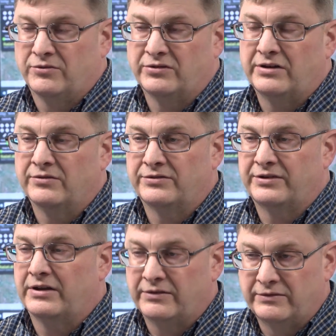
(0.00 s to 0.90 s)
of those leaders
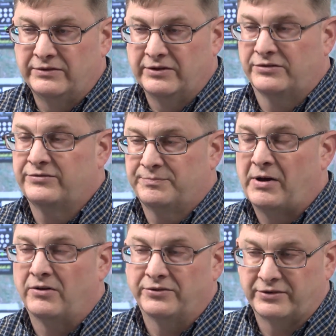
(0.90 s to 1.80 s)
said this
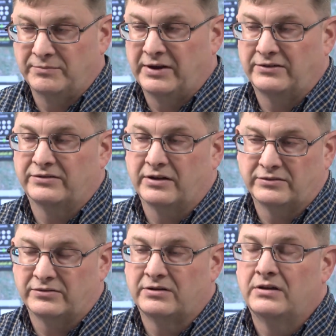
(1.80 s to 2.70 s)
policy makes
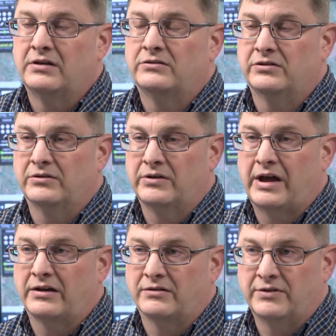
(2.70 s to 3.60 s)
sense to
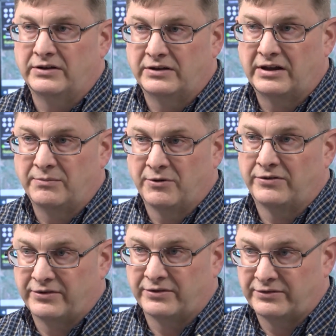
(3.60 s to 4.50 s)
activate to keep
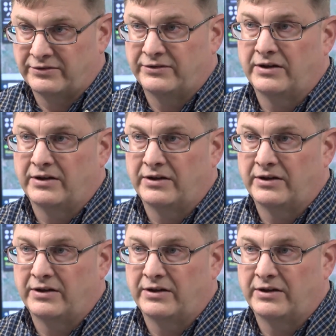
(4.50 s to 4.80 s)
our citizens